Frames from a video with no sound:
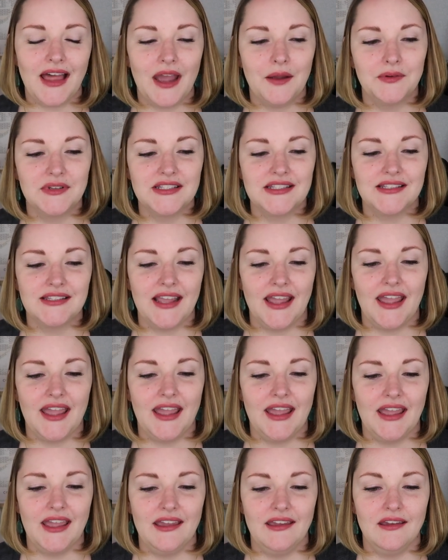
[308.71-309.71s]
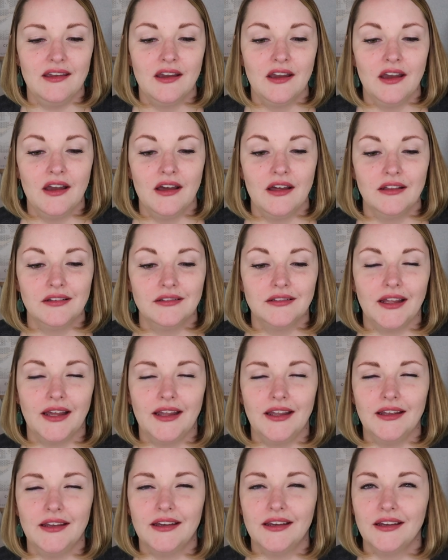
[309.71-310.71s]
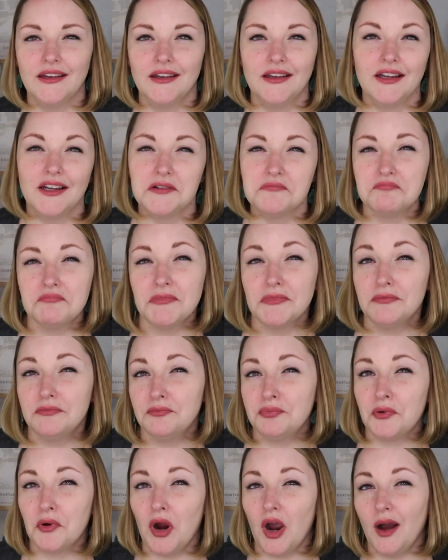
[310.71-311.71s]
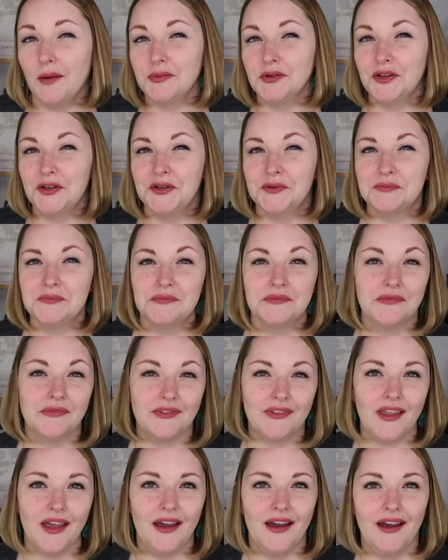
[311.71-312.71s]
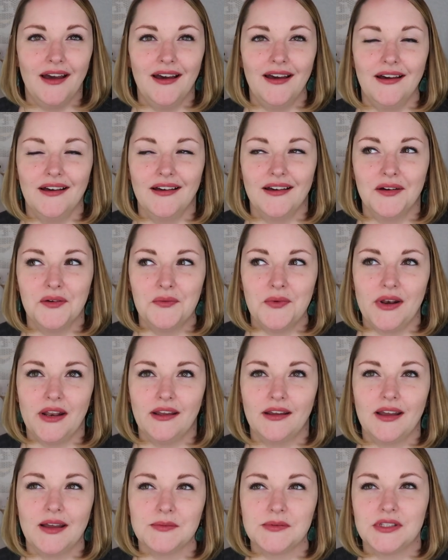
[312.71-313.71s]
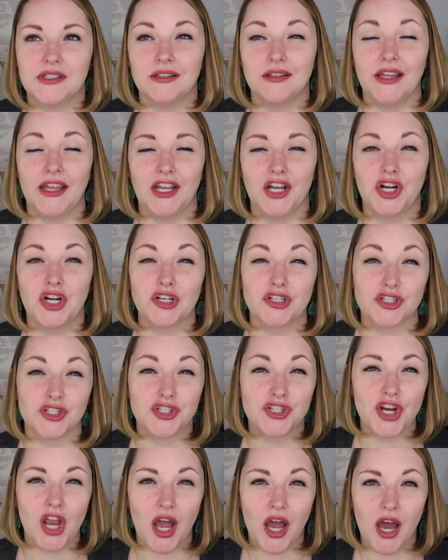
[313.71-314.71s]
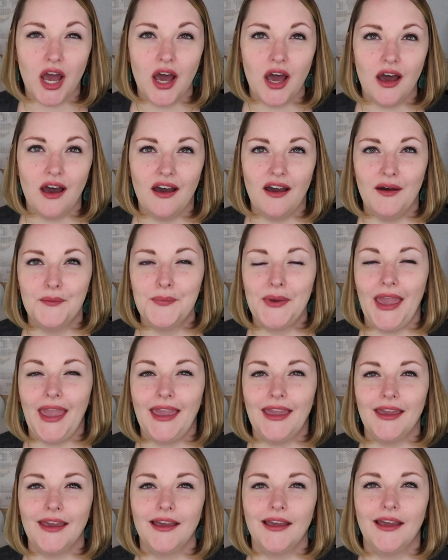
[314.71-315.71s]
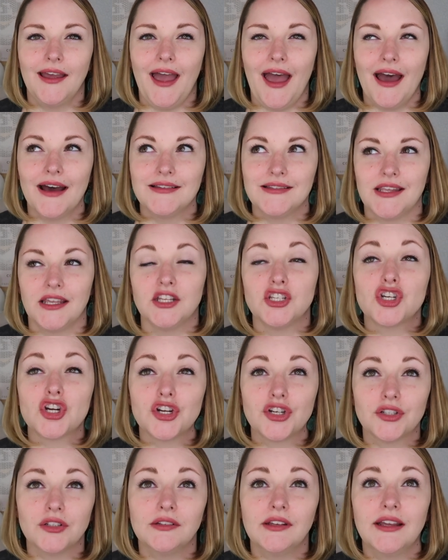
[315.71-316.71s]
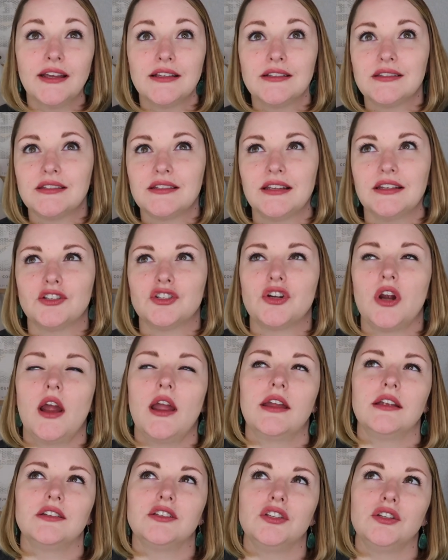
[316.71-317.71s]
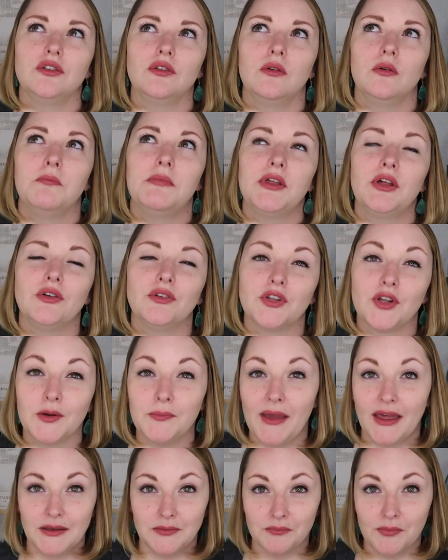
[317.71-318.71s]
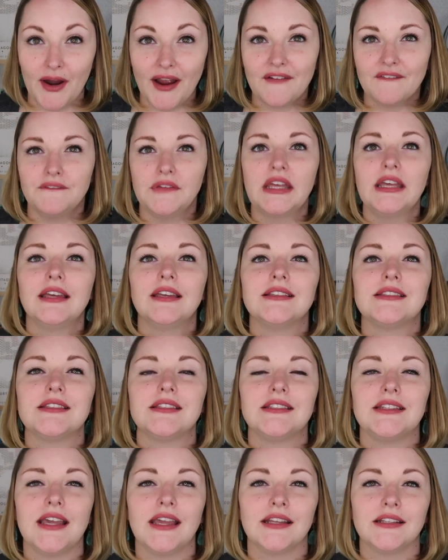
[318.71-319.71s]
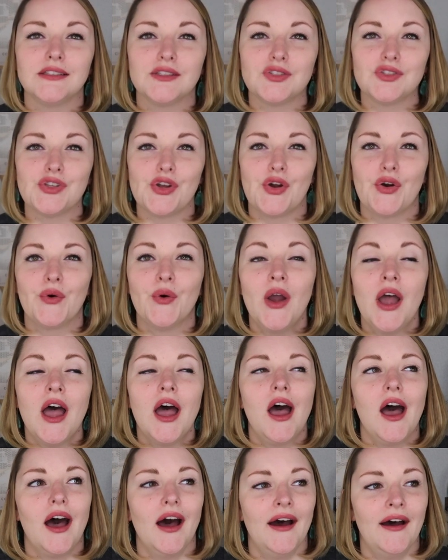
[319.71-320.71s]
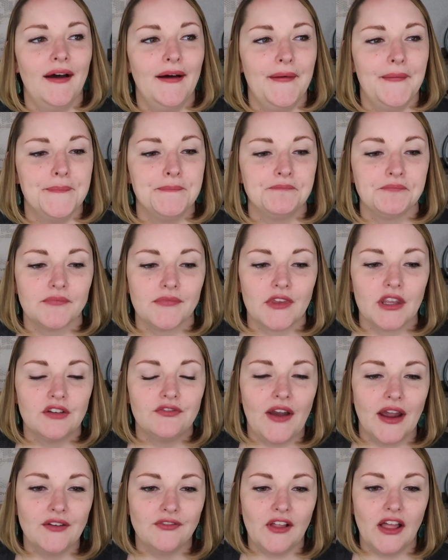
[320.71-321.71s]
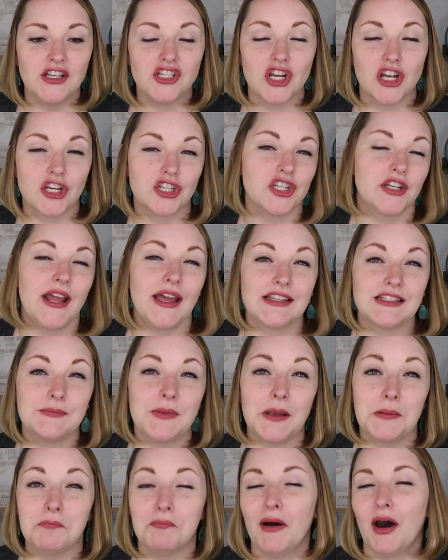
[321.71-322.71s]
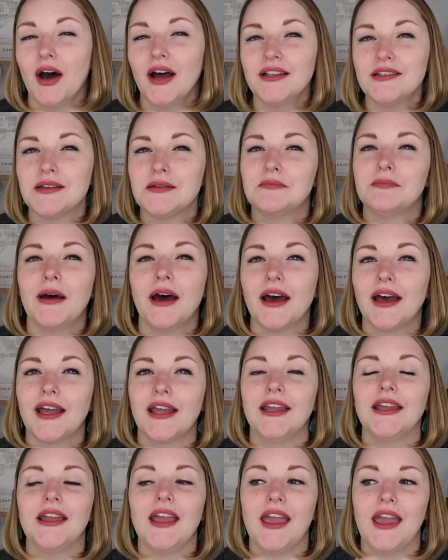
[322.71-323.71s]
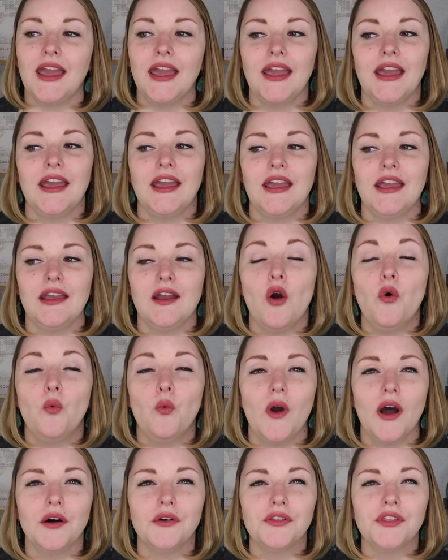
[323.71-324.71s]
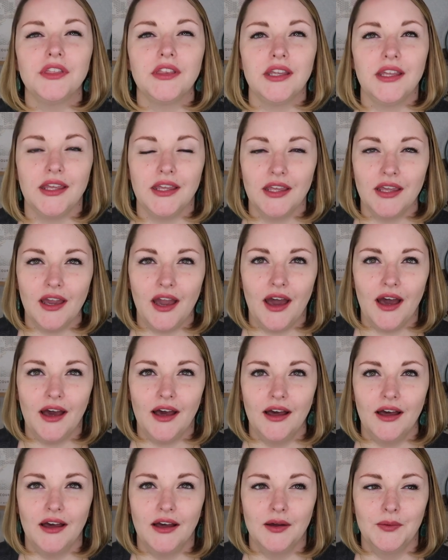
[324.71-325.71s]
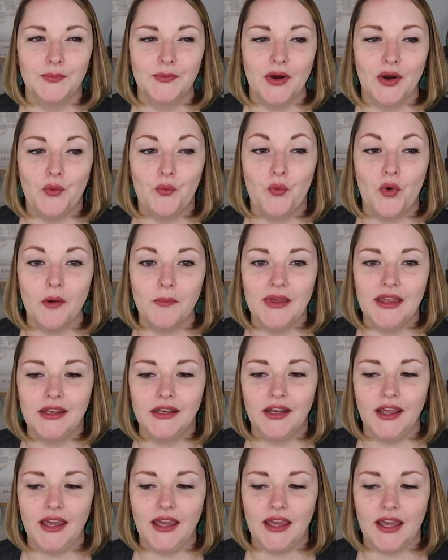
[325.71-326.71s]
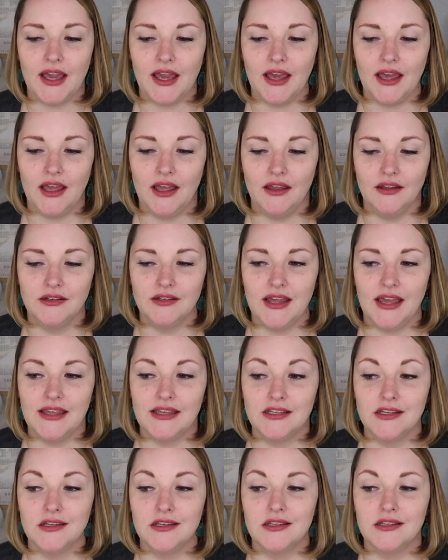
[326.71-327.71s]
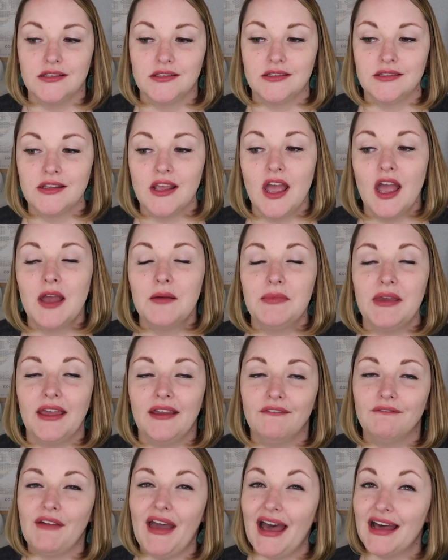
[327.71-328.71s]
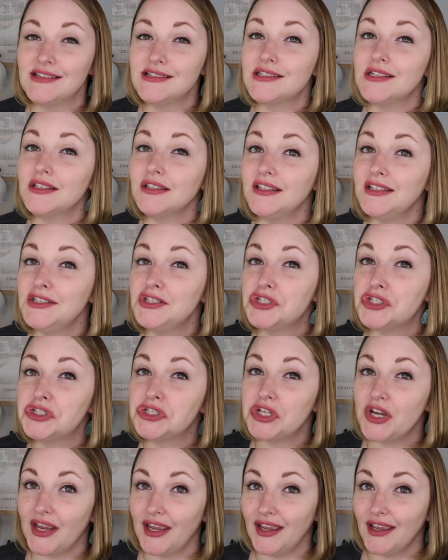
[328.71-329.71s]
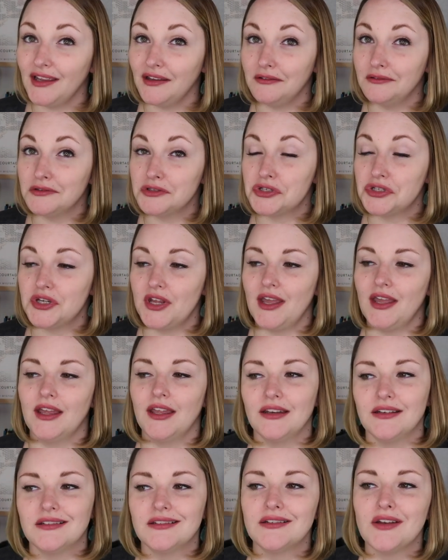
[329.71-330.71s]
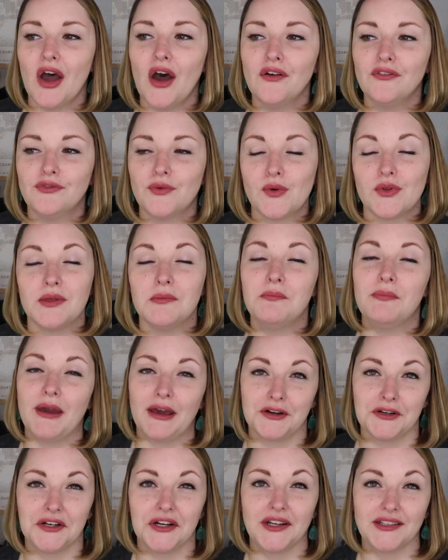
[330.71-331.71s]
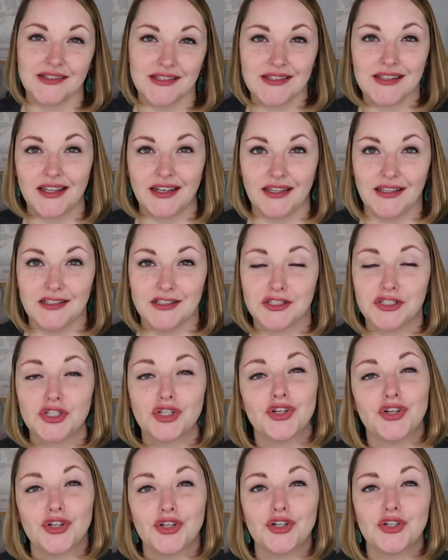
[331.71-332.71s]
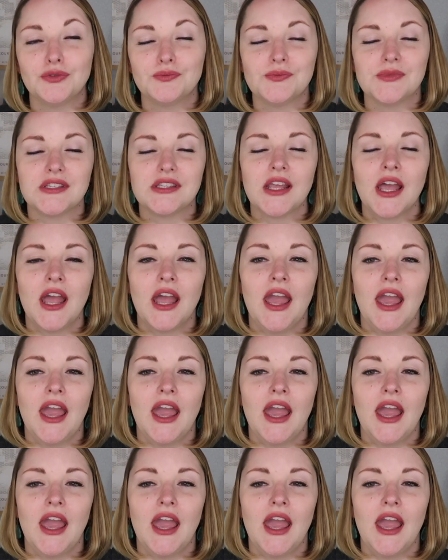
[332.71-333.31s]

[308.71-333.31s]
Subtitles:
would say, like, problem when it comes to like her job and as a journalist and trying to build her bed and breakfast. And so Firefly Junction has been bought by a wealthy woman and is being vastly changed and not for the better in Sunny's terms.